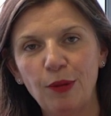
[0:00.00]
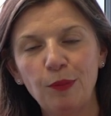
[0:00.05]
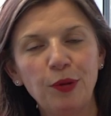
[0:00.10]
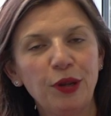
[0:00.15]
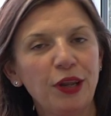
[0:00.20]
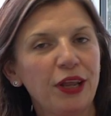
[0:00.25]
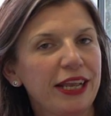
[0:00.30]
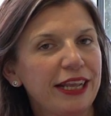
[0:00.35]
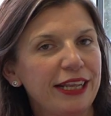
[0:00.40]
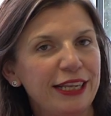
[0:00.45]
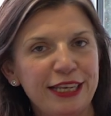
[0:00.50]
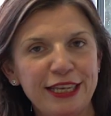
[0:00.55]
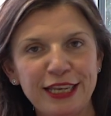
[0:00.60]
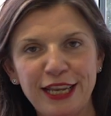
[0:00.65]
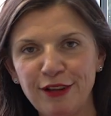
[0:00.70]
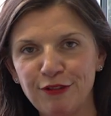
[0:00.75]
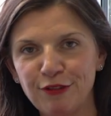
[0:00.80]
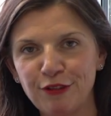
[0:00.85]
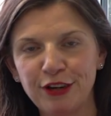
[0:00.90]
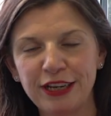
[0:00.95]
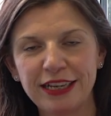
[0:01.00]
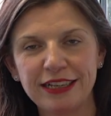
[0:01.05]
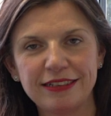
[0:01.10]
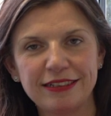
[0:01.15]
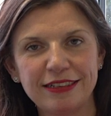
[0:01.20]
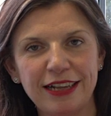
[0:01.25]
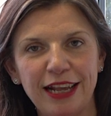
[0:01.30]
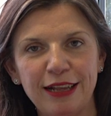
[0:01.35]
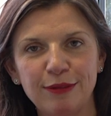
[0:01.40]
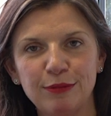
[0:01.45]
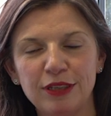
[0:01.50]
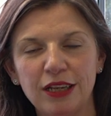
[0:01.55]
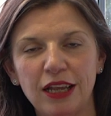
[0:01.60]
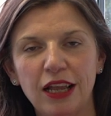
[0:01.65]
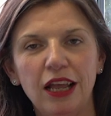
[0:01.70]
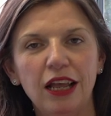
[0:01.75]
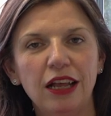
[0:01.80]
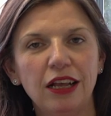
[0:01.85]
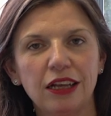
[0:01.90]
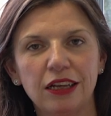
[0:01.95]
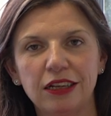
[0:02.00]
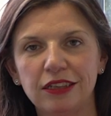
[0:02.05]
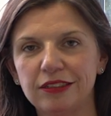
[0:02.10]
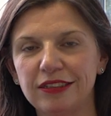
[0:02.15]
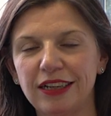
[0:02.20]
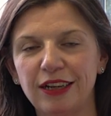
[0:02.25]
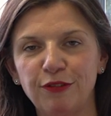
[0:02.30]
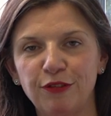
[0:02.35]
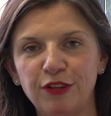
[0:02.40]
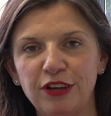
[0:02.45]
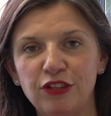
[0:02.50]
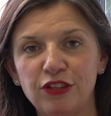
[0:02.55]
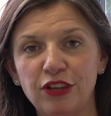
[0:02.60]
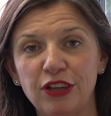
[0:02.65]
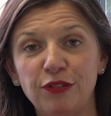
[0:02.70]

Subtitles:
but I can never accept a girl's average